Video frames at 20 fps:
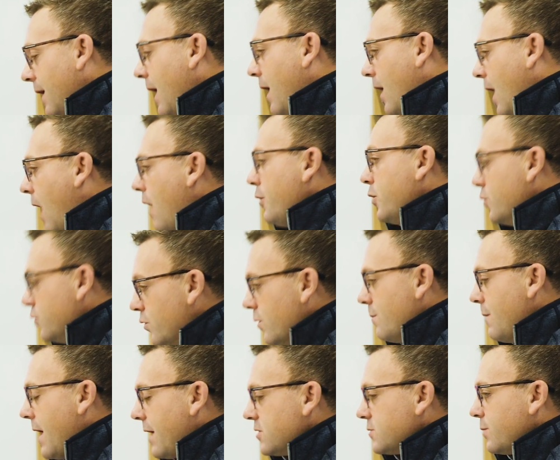how you do
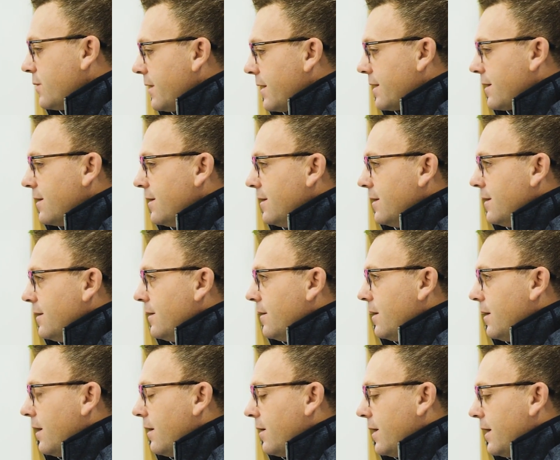it matters but like
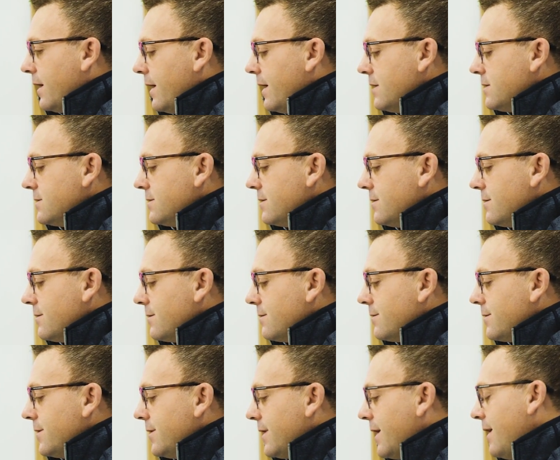it's
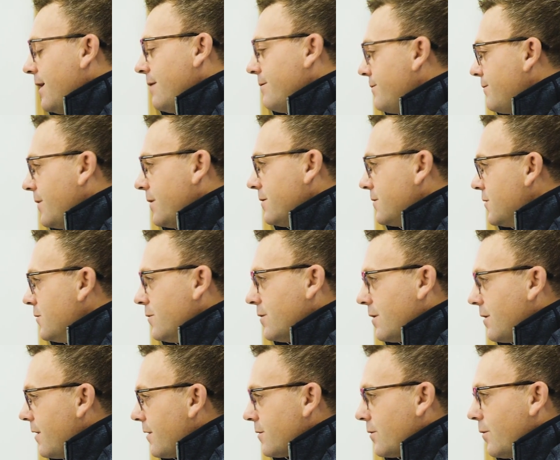you got to have fun doing it
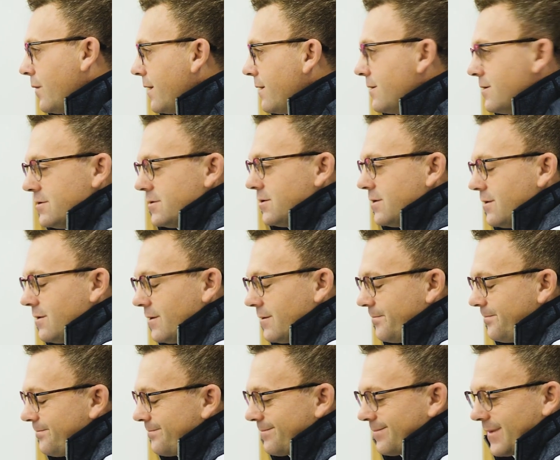along the way there's yeah. th-
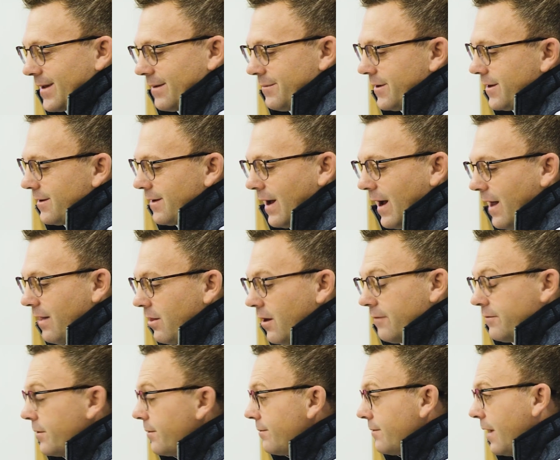i mean i
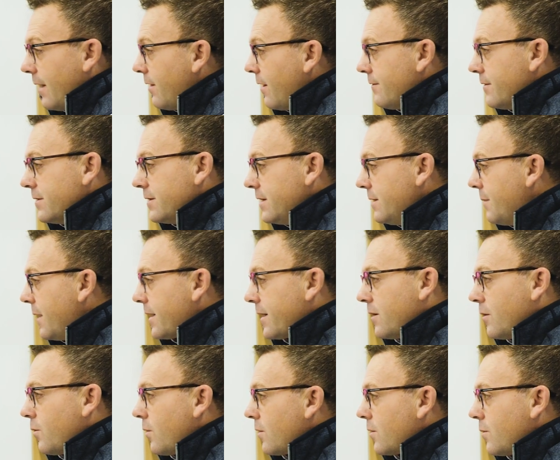love the i love the team i
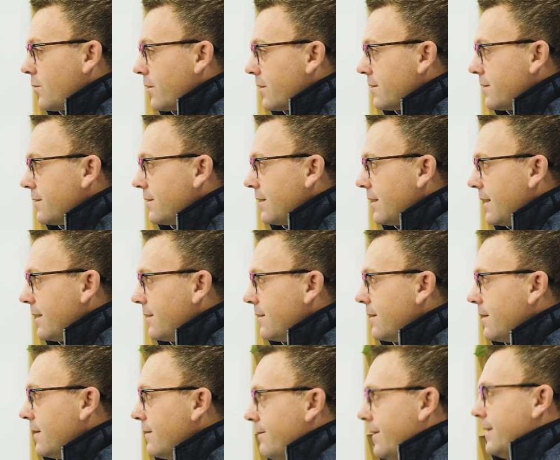get to work with
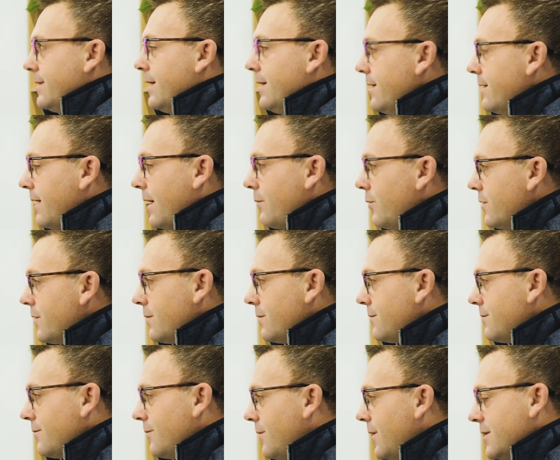and if i didn't i wouldn't
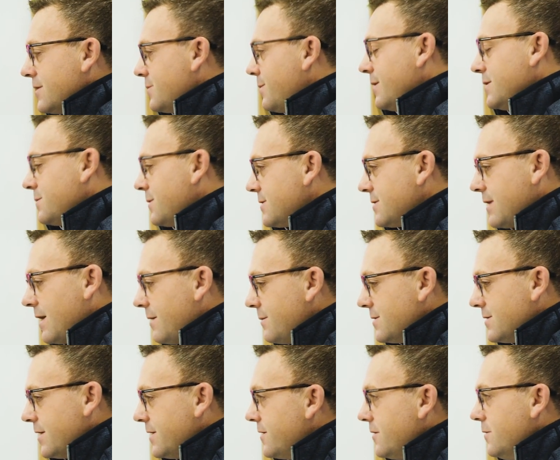want to spend as much time
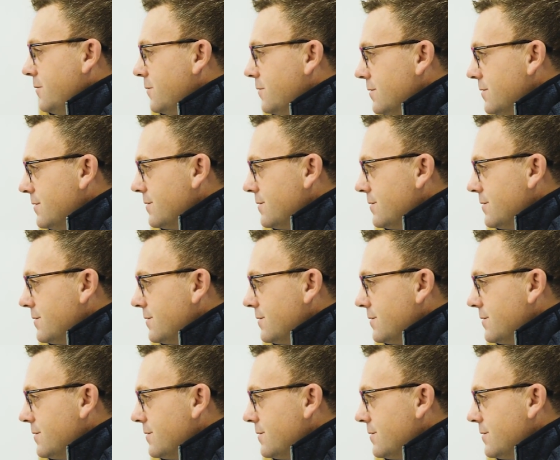as i do